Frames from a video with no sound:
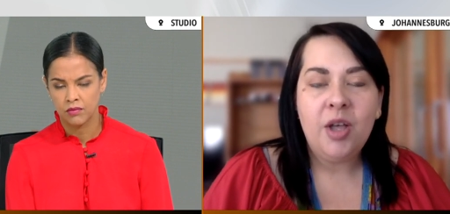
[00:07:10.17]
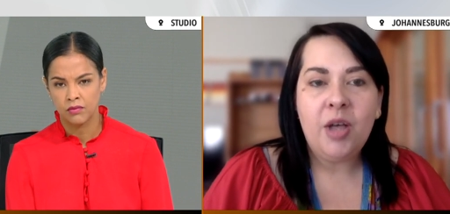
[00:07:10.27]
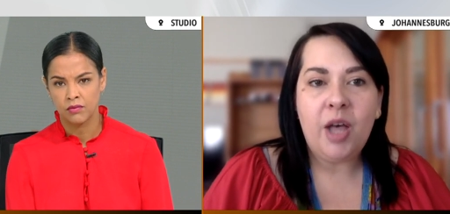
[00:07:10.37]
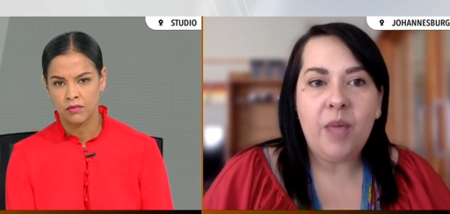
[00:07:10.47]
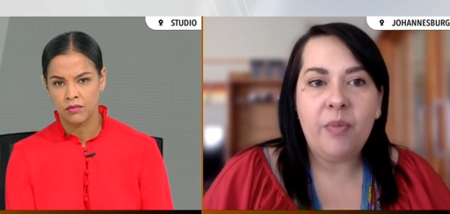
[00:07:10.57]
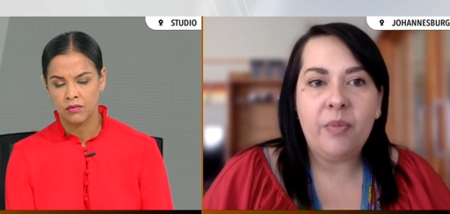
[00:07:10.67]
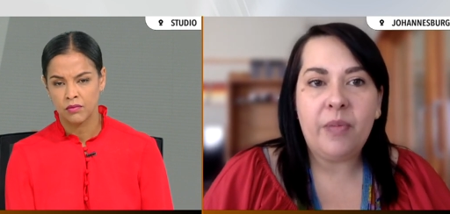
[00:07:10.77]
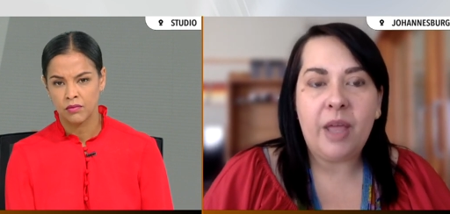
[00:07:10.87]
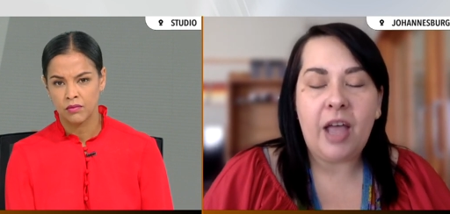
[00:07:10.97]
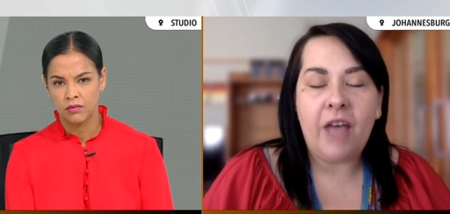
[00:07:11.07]
Speaker 1: um,
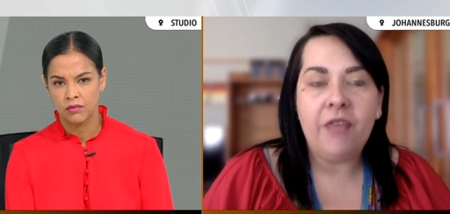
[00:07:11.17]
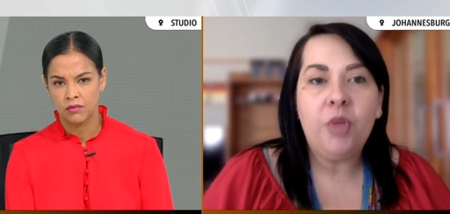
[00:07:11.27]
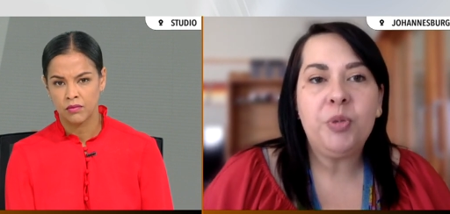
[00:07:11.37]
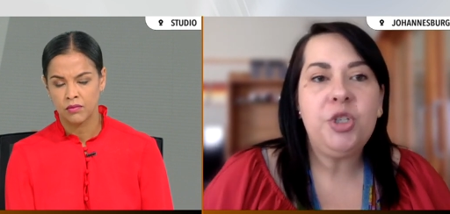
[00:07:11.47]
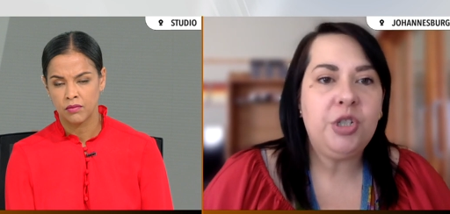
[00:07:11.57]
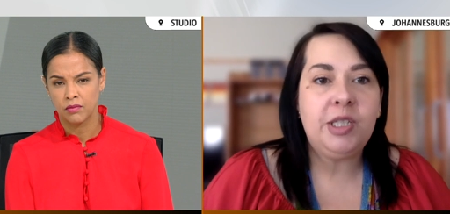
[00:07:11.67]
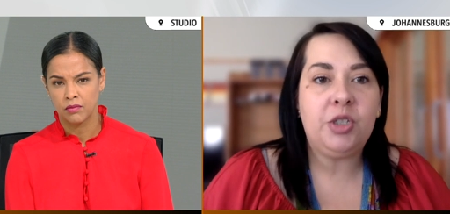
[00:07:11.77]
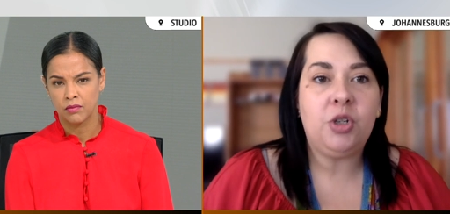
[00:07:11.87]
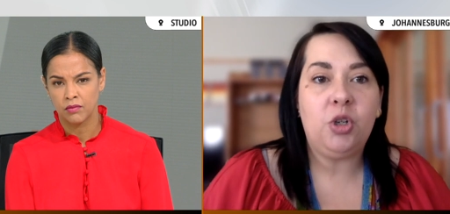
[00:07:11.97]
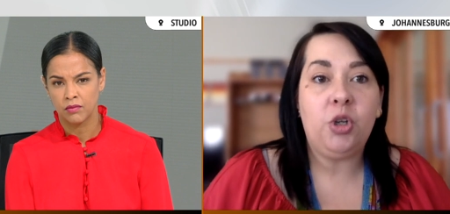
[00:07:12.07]
have the opportunity
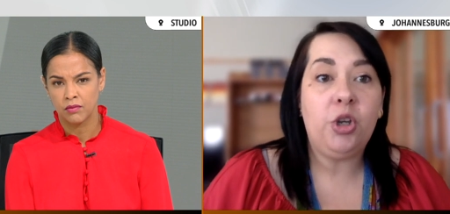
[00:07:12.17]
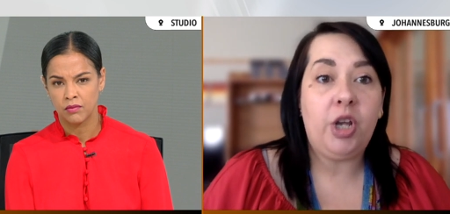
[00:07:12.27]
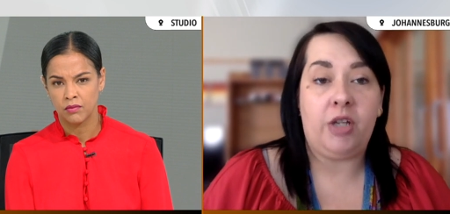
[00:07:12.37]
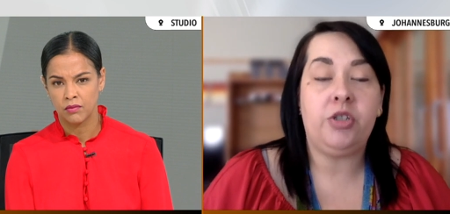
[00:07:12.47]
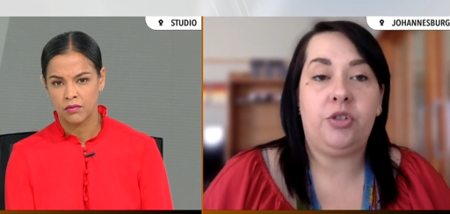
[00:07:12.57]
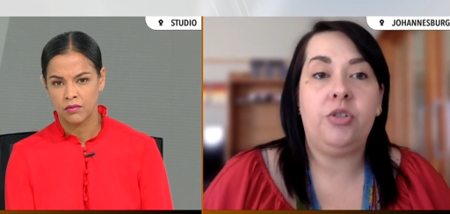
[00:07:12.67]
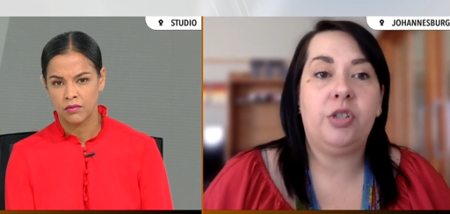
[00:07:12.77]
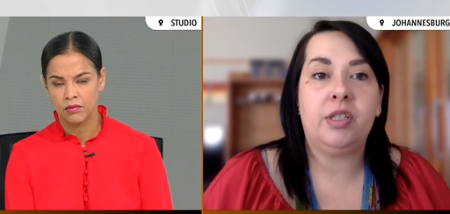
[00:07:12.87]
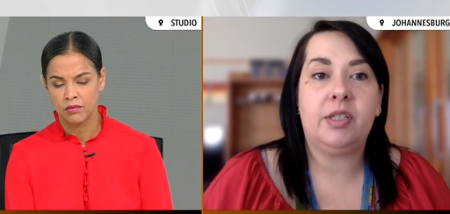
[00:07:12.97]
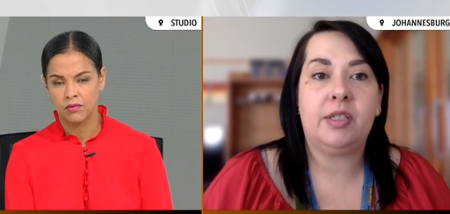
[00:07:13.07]
to learn how to do
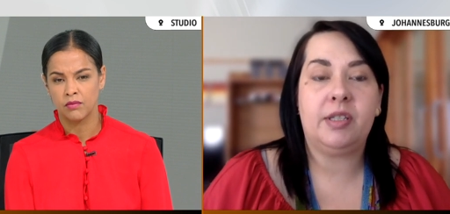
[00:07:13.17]
this